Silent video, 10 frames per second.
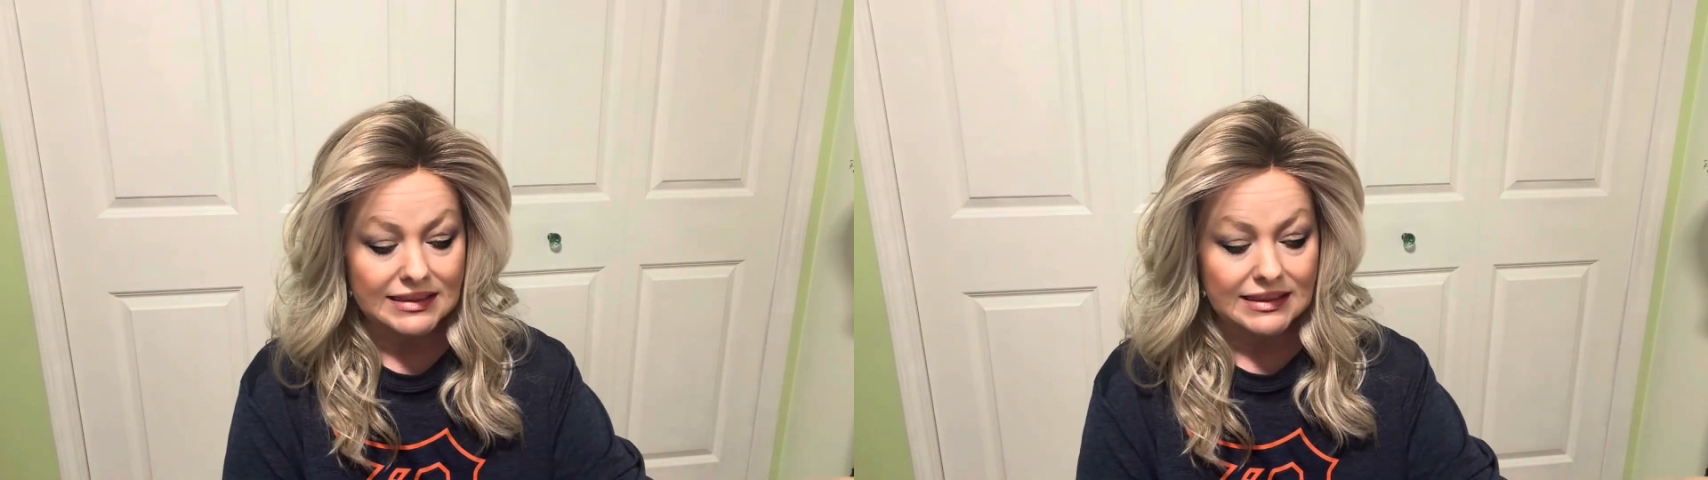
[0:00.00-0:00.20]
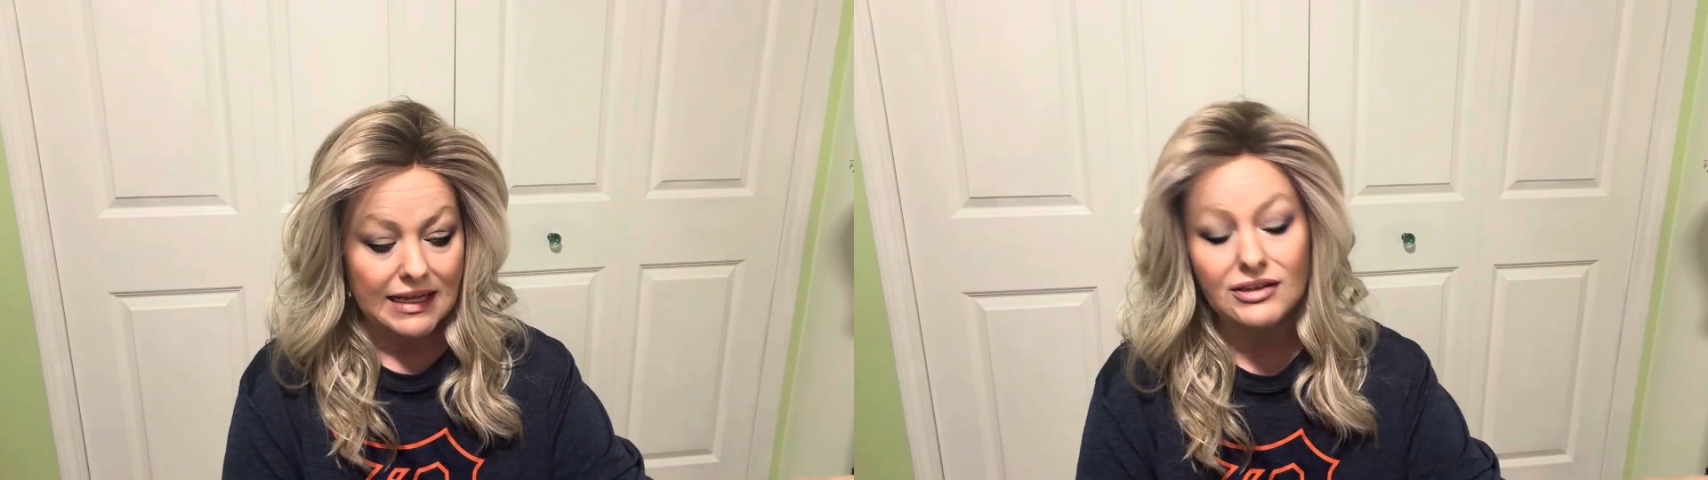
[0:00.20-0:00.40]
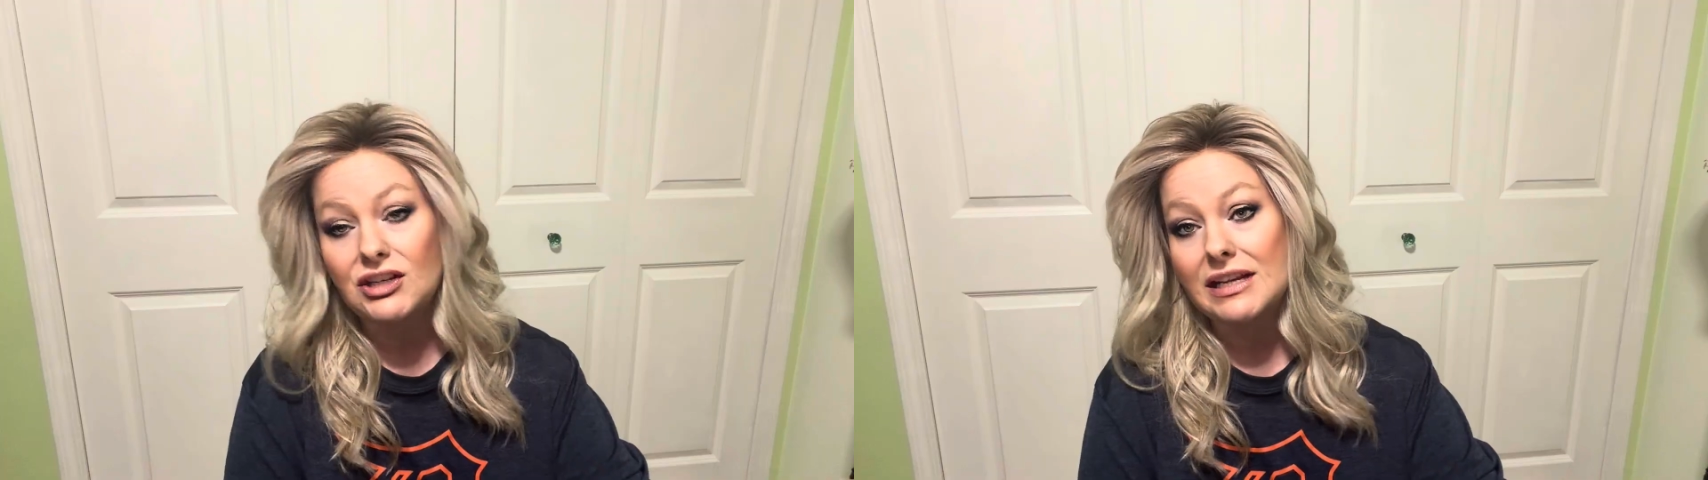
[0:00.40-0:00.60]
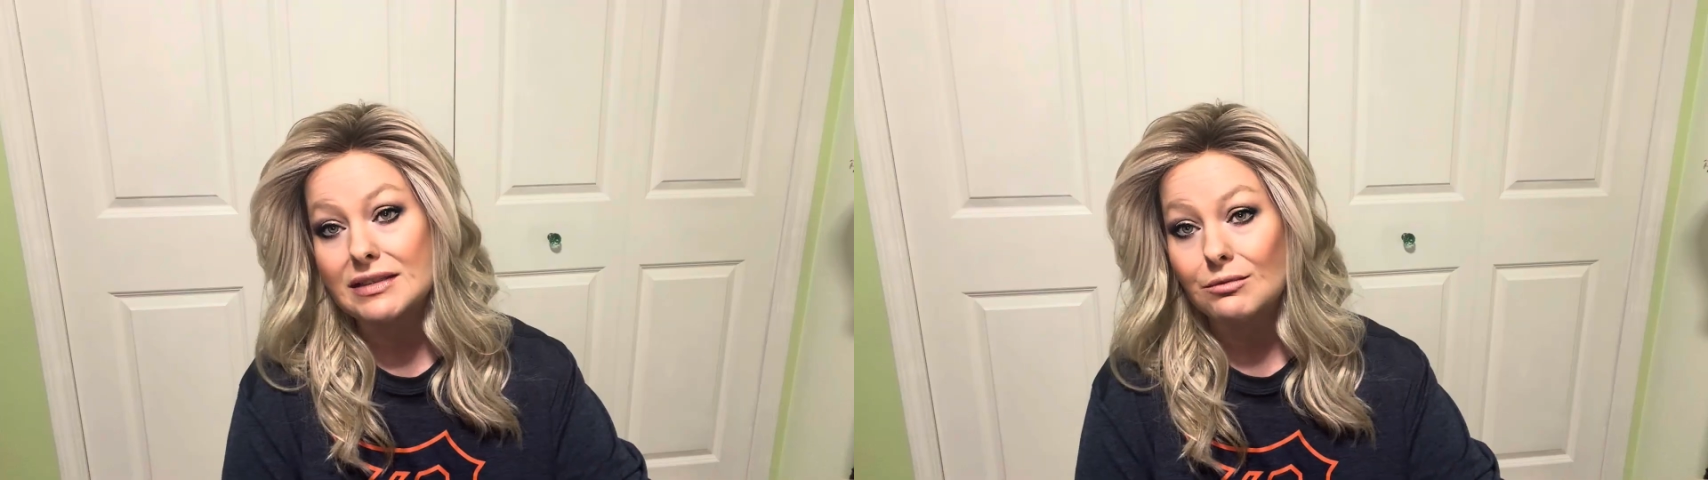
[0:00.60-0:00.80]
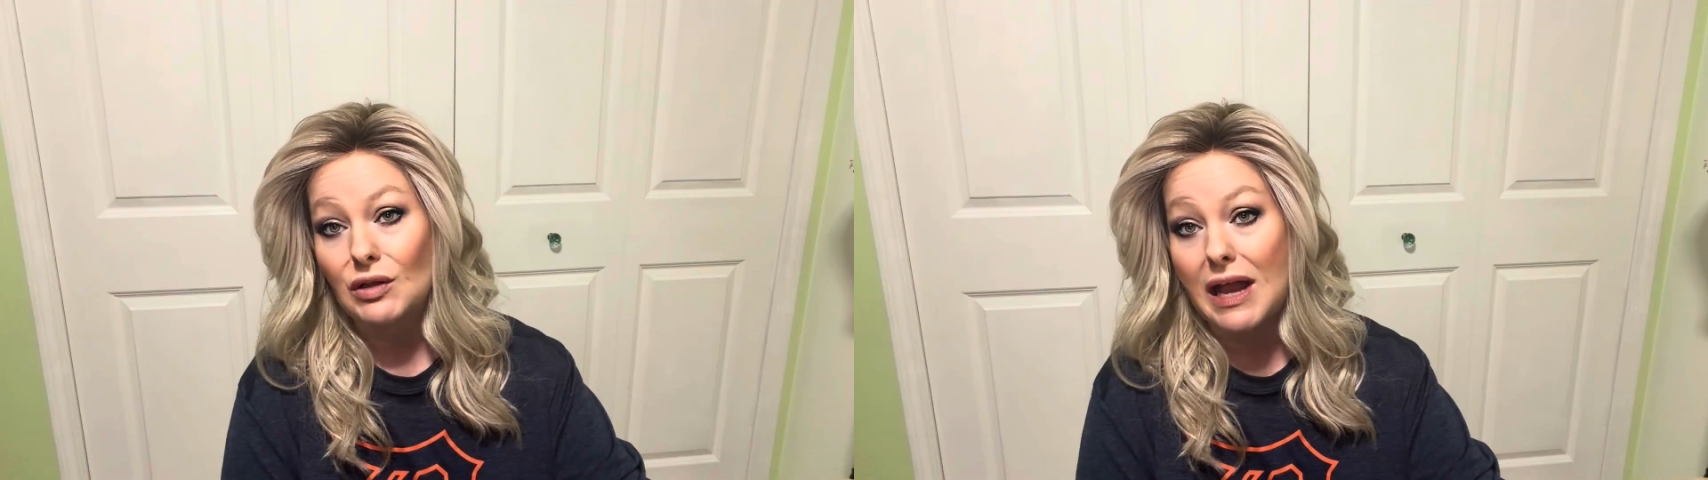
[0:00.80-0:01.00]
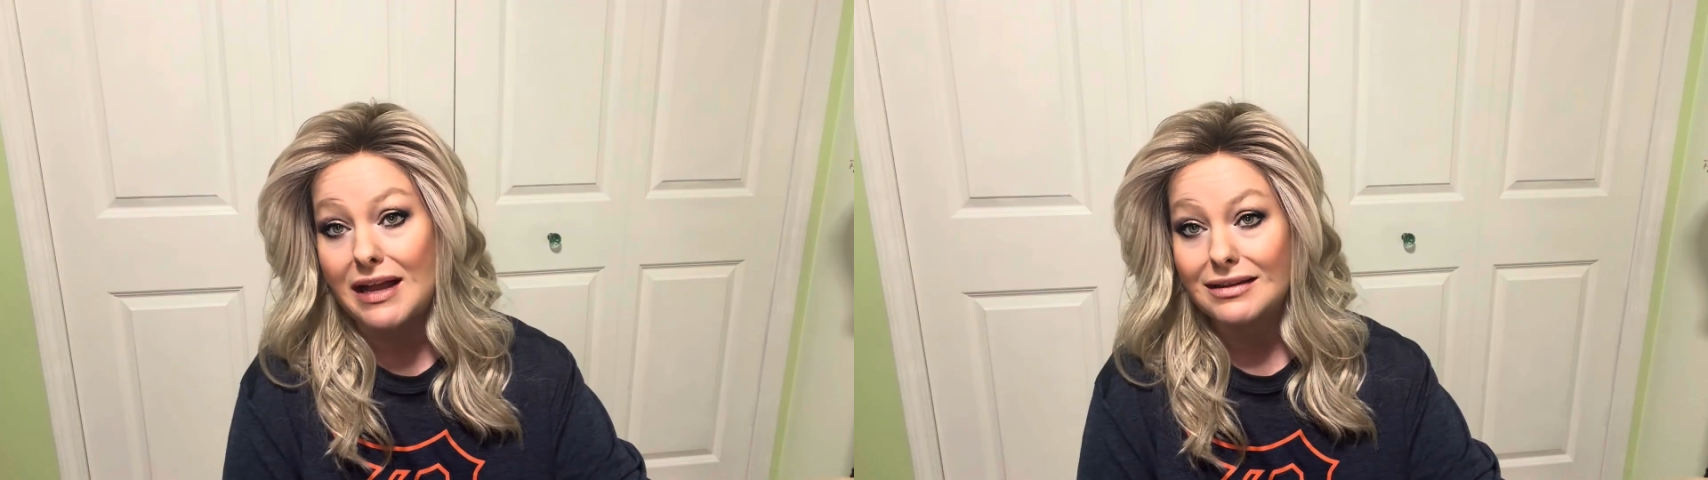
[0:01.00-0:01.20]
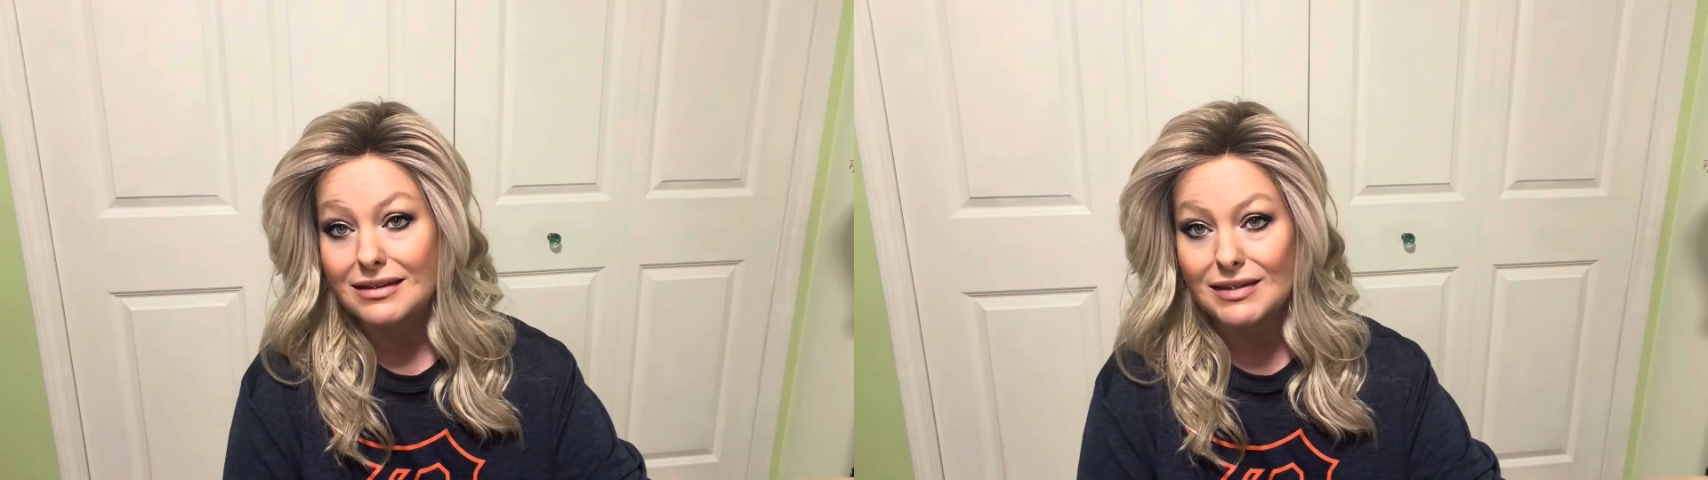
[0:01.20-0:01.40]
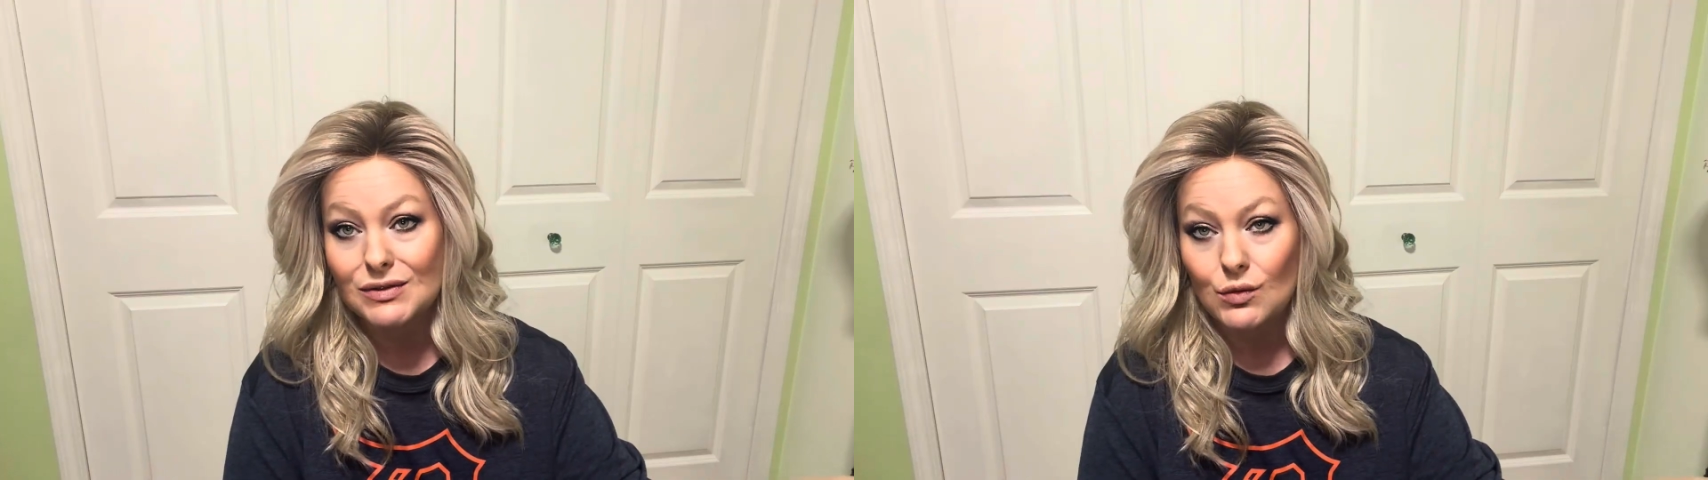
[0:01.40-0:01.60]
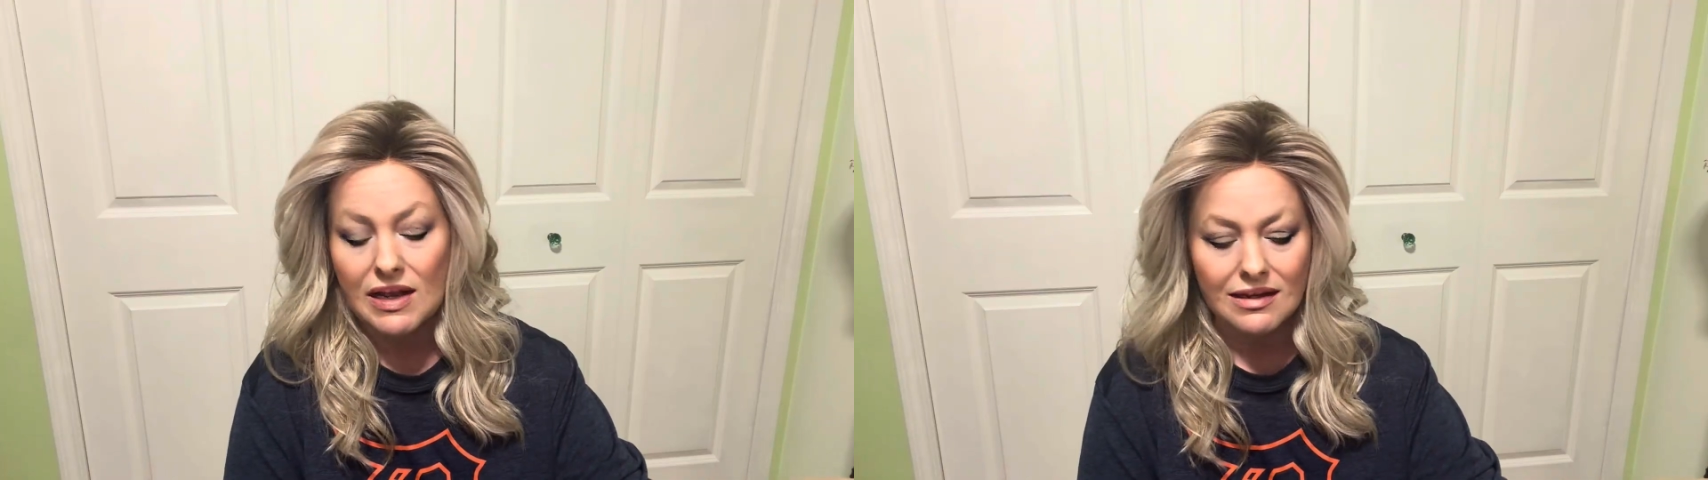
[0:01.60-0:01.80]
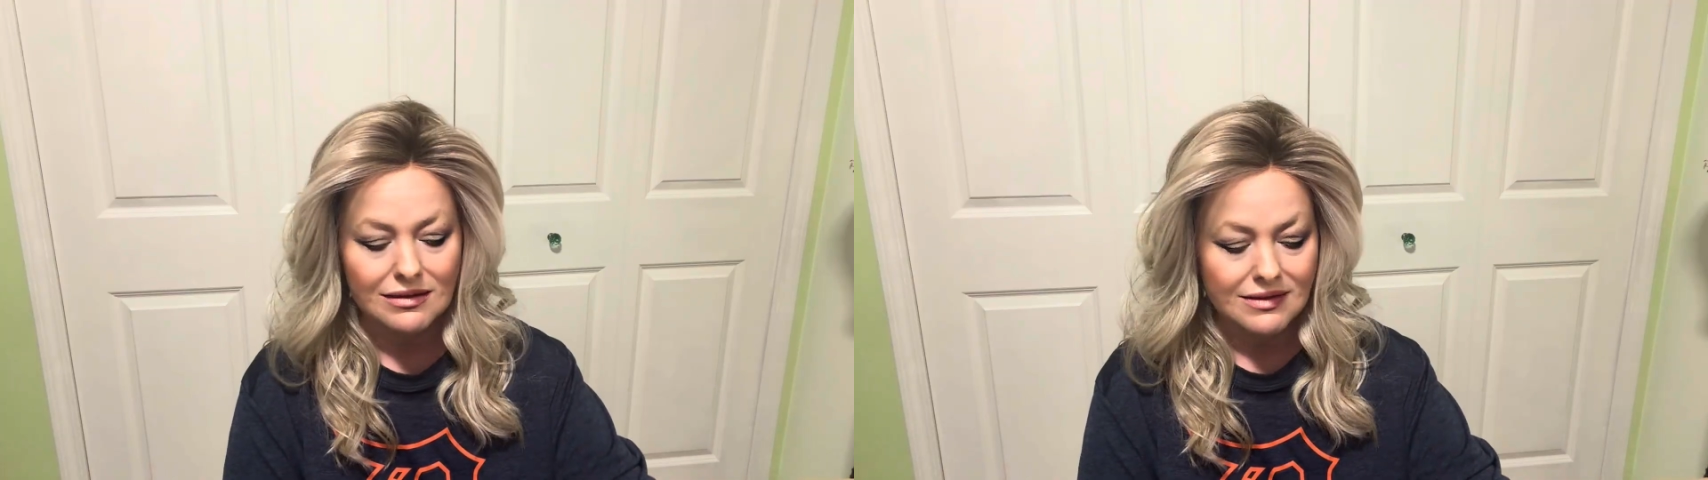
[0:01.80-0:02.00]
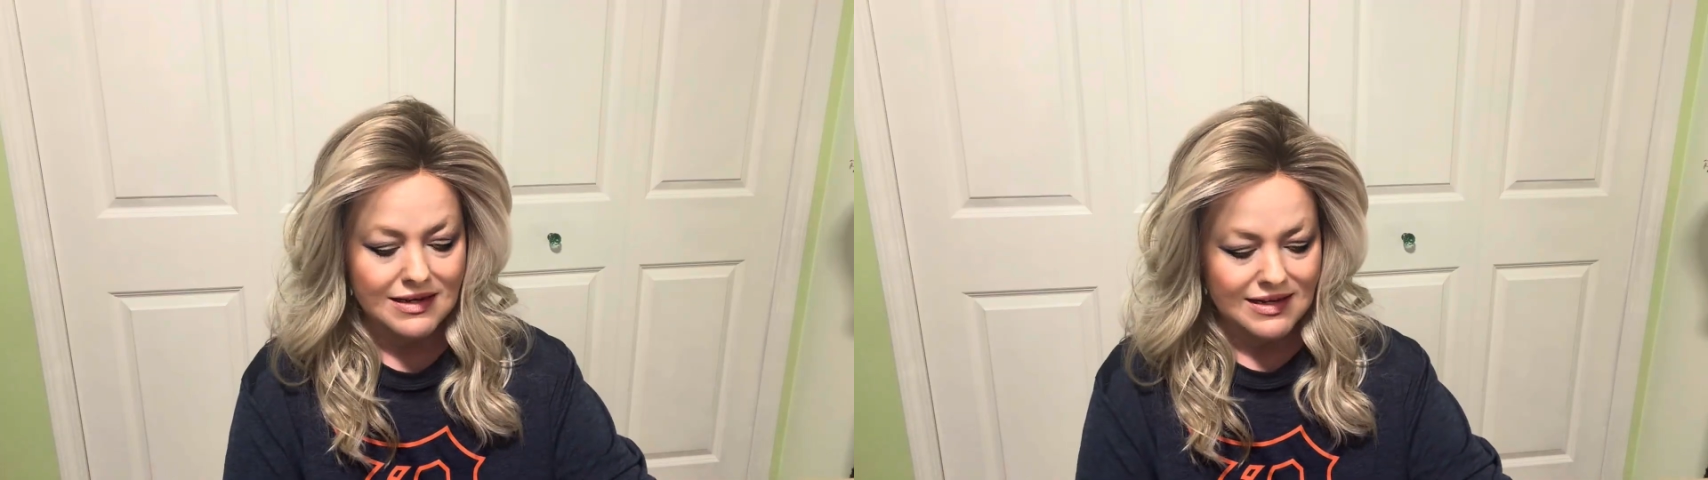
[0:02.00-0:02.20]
Leches blonde as well,